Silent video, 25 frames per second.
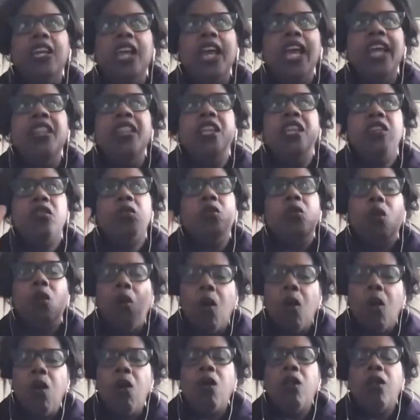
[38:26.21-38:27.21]
and these were
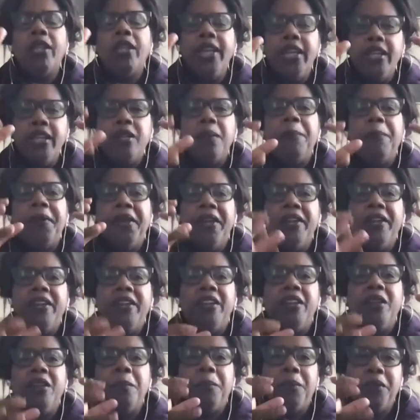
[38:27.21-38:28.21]
all
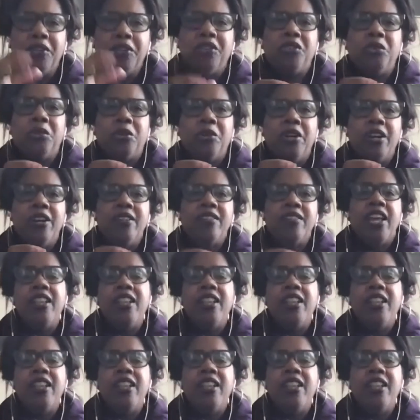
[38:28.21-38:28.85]
independent bookstores.